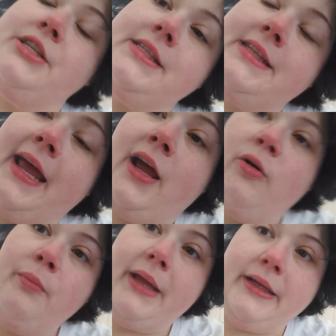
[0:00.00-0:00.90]
just to
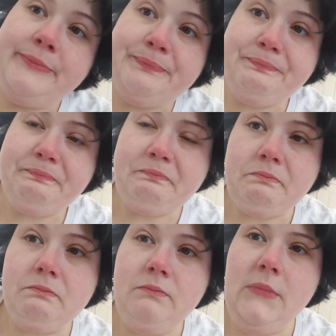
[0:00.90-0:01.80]
help me
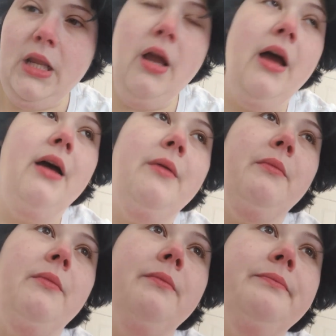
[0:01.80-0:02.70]

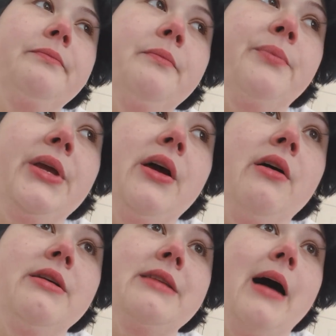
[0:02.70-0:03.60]
um,
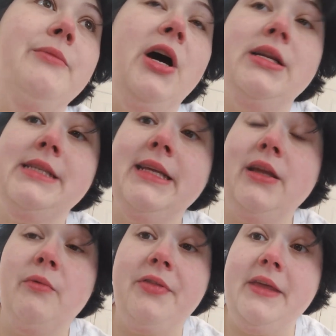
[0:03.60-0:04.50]
because I'm not
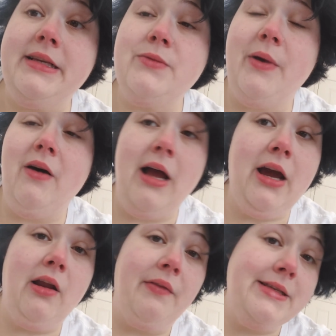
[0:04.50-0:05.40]
dealing with things well. I
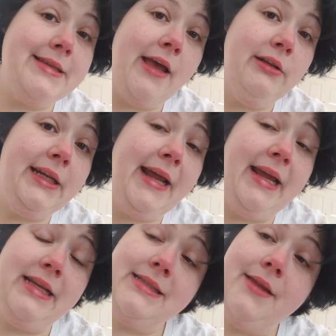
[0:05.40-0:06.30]
got on the scale
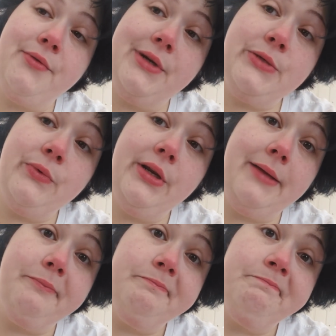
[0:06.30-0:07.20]
today, it said 320.